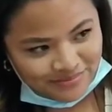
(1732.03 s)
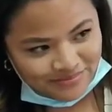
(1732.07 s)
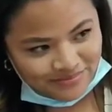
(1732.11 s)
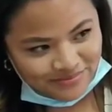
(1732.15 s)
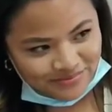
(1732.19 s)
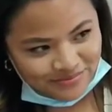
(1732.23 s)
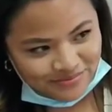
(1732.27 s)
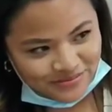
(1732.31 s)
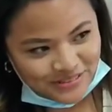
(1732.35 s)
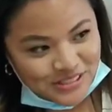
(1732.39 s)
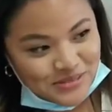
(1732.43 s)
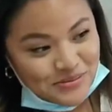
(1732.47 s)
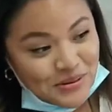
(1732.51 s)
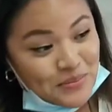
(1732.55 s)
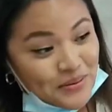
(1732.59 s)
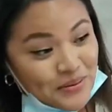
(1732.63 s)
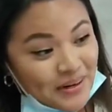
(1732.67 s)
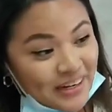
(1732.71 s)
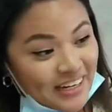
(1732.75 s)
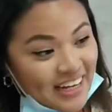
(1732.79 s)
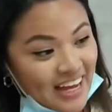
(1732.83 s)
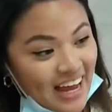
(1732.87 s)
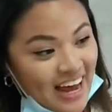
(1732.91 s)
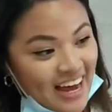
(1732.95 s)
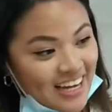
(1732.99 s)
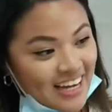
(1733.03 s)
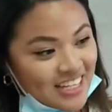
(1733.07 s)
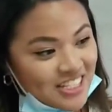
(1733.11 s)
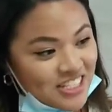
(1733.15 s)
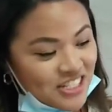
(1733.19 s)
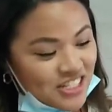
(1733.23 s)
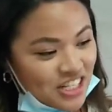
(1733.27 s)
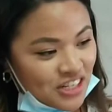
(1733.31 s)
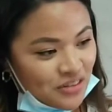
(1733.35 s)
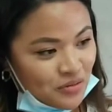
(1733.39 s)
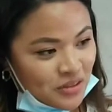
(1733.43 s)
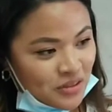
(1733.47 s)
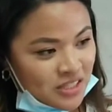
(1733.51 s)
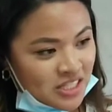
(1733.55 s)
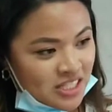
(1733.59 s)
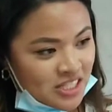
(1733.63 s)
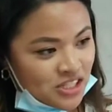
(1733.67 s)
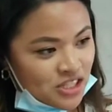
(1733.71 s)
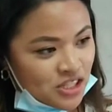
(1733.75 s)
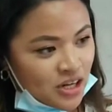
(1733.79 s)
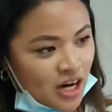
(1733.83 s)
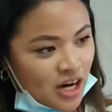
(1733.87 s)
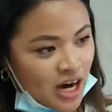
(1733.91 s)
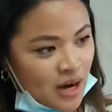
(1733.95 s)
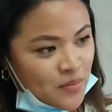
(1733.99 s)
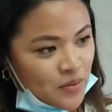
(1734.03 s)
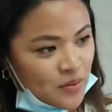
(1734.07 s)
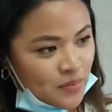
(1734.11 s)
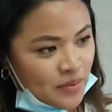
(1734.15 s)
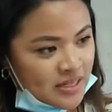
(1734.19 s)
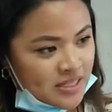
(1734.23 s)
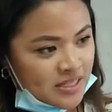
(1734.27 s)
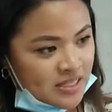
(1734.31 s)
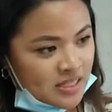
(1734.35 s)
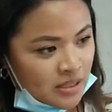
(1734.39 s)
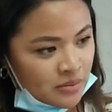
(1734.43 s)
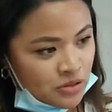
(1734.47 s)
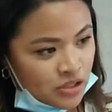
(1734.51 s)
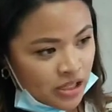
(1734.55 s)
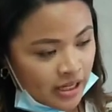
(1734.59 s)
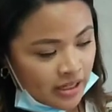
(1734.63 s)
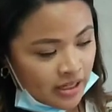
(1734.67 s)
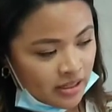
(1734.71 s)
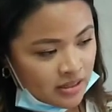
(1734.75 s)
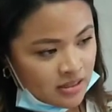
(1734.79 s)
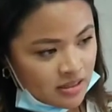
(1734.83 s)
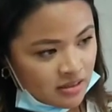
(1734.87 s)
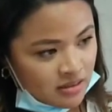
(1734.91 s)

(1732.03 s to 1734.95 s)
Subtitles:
What's my predicate adjective? What's describing my subject?